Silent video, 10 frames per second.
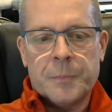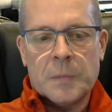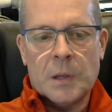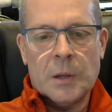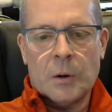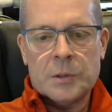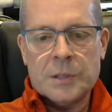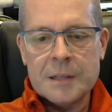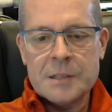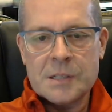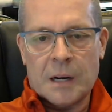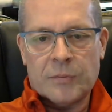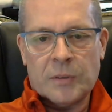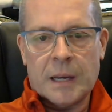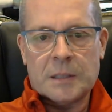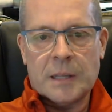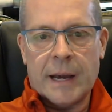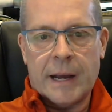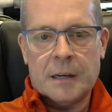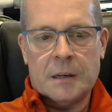done stuff like
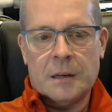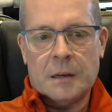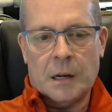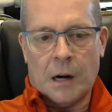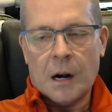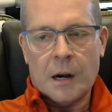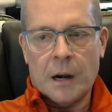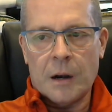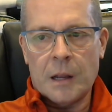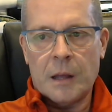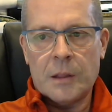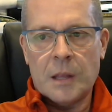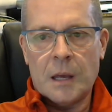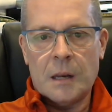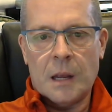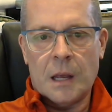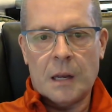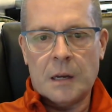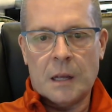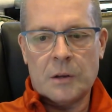that in our area,
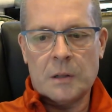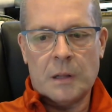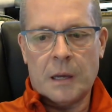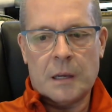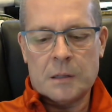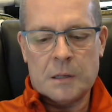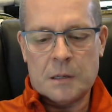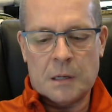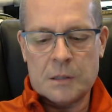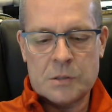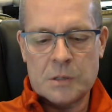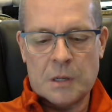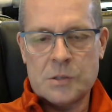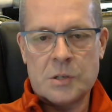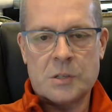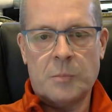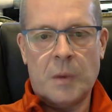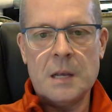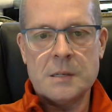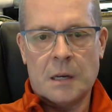and they're like, it's just
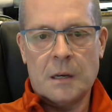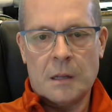amazing.